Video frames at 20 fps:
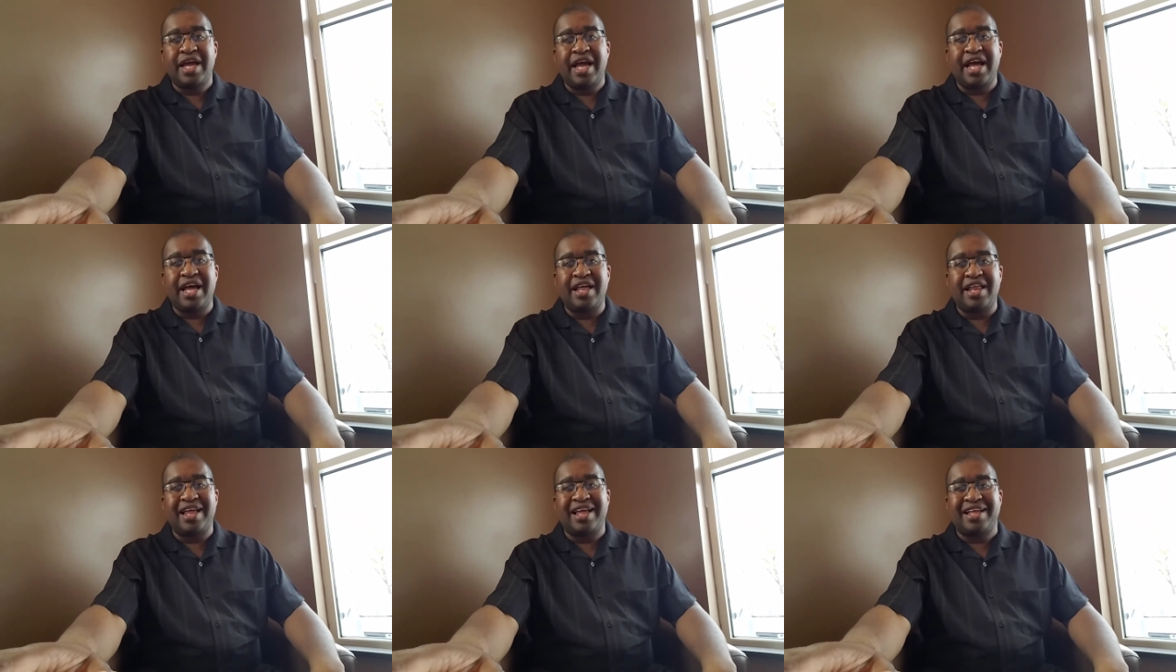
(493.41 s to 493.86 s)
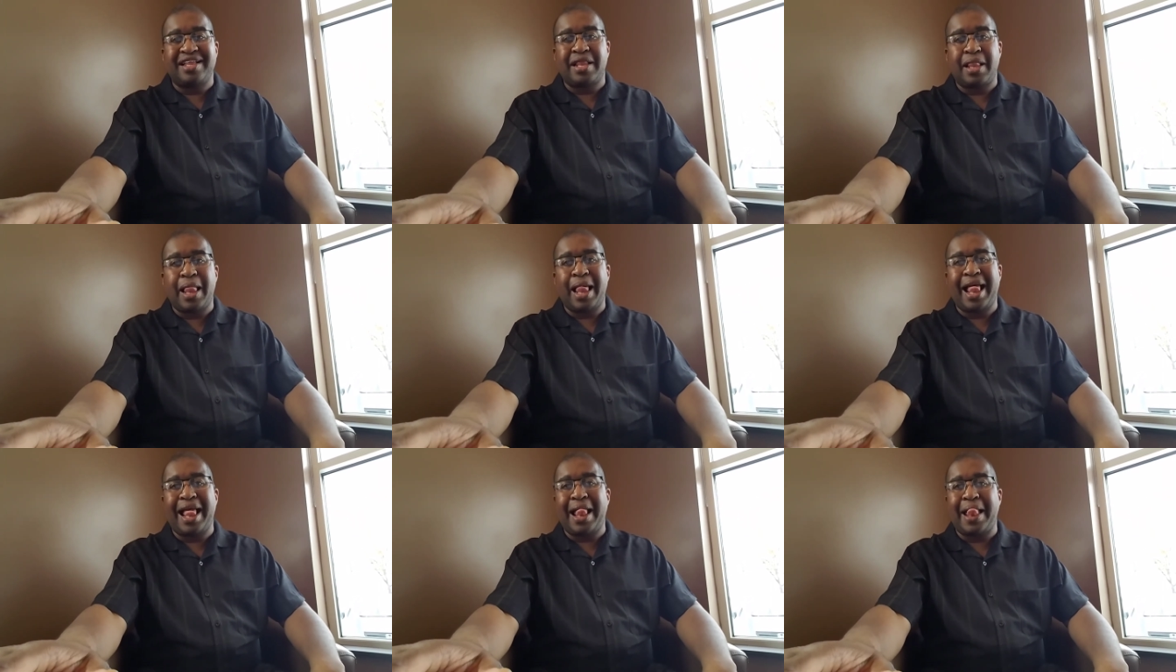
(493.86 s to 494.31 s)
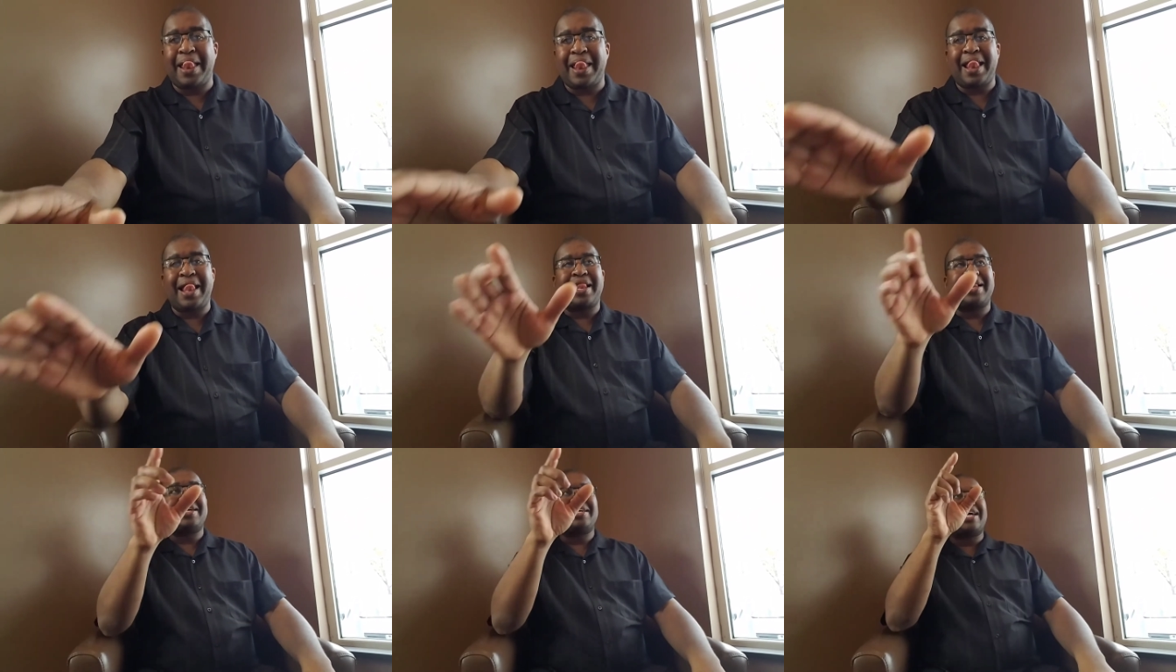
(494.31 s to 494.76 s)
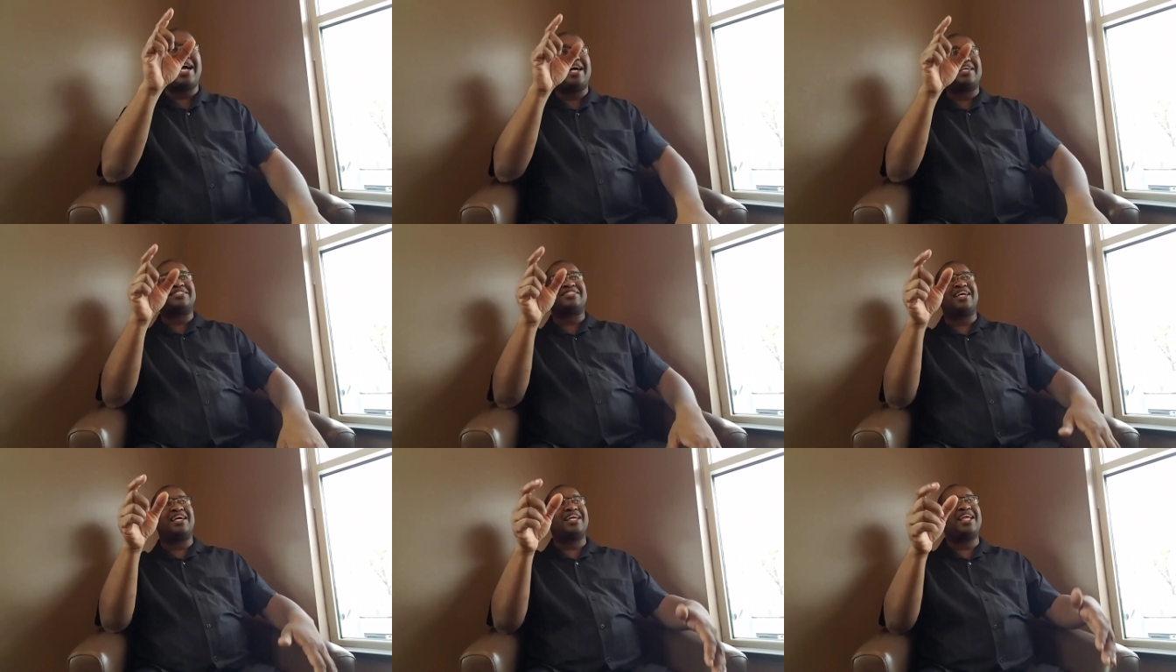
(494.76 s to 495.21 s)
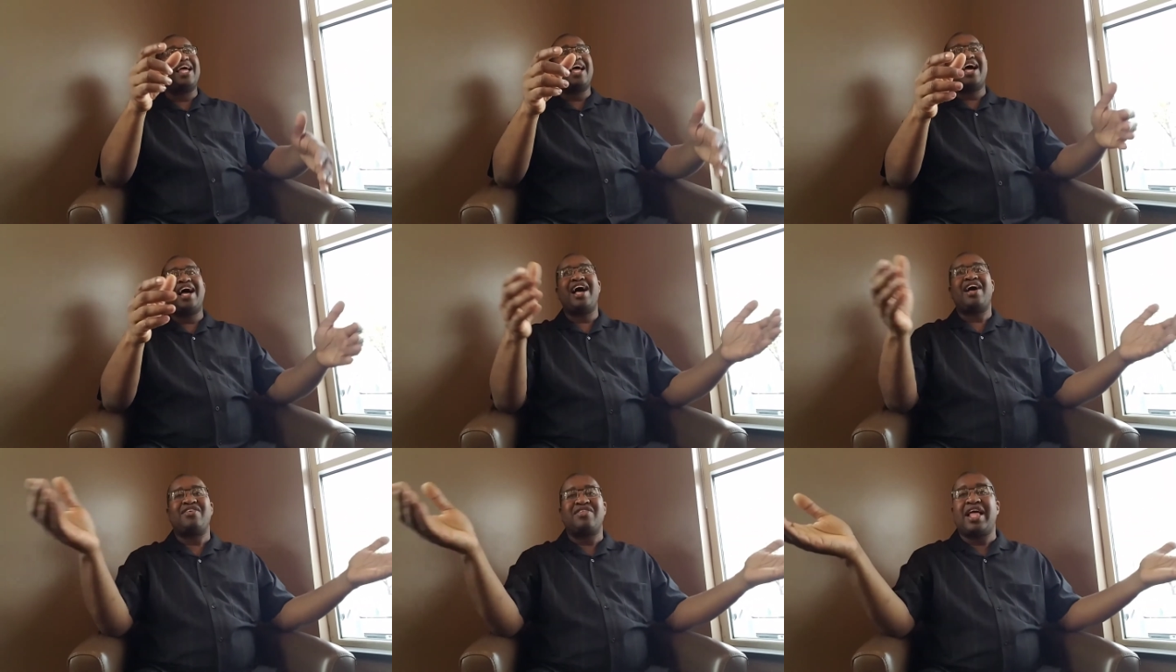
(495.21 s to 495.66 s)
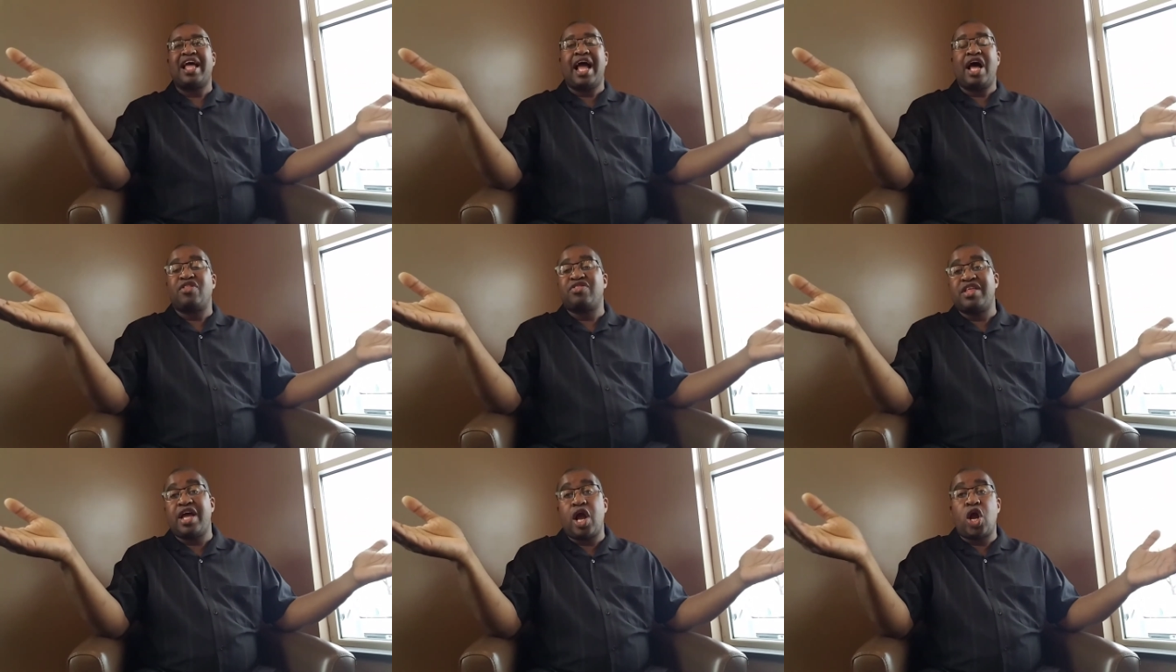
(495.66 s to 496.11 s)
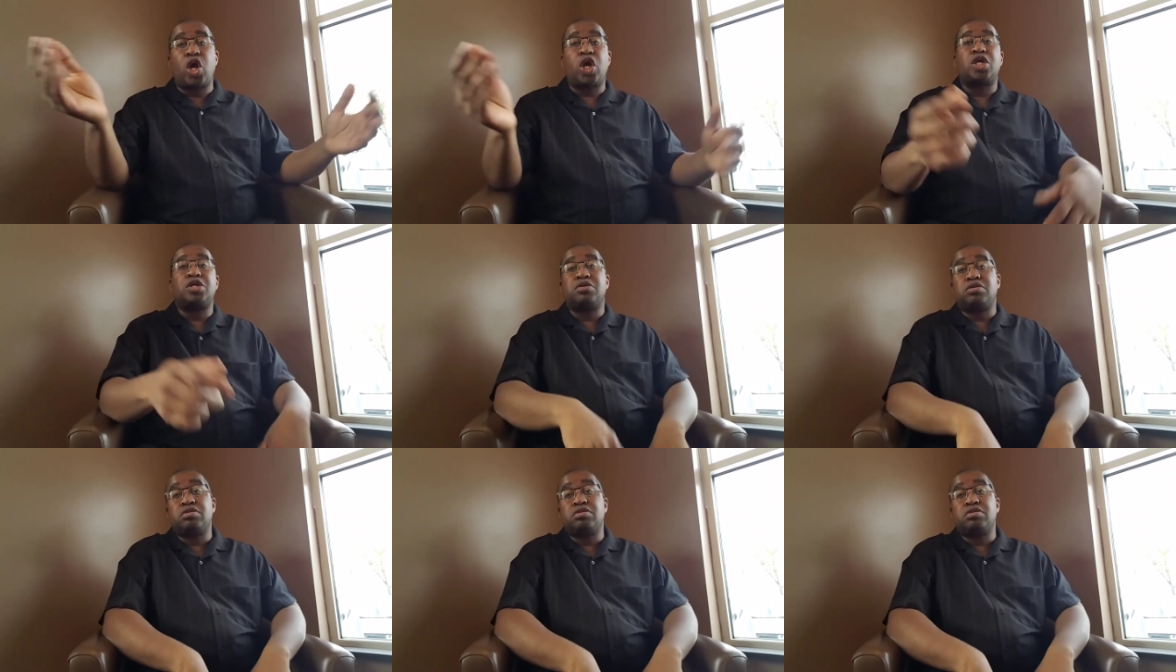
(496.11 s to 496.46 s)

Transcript: uh, uh, uh, out there.